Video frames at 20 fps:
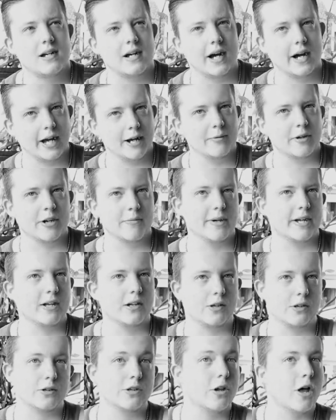I am going to make
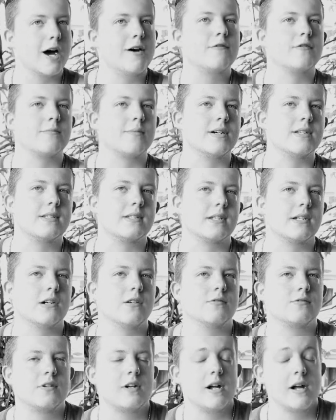a good life for
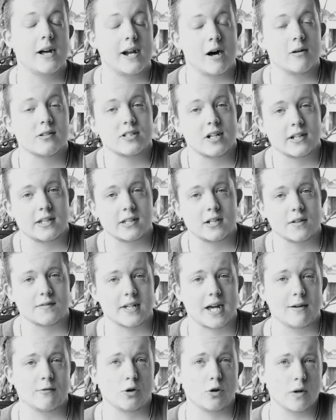myself. And I was lucky enough
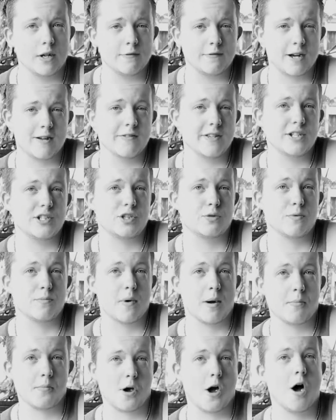to have a great foundation with
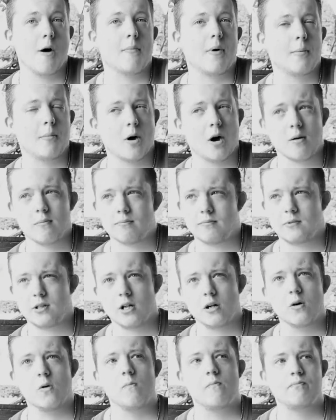my mom. My mom,
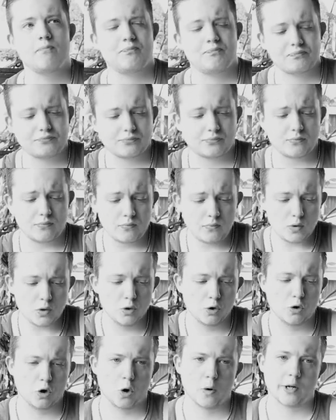
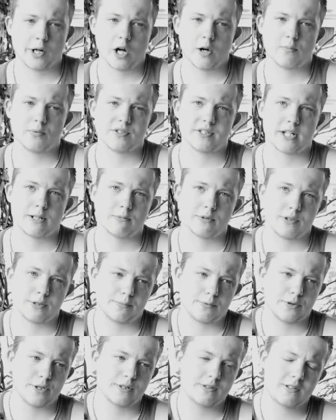growing up was able to
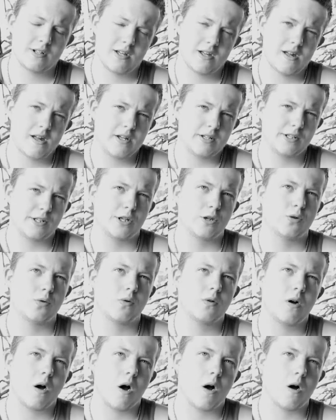put,
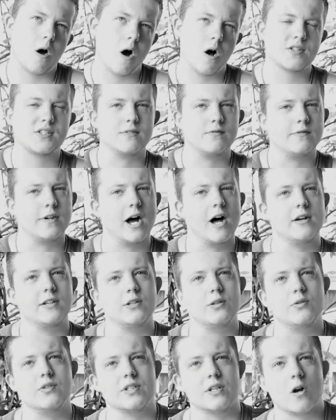awesome
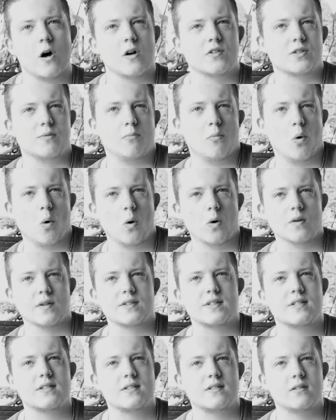values and awesome
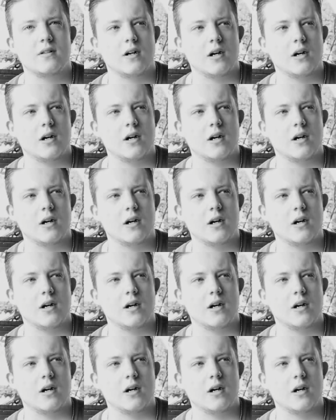morals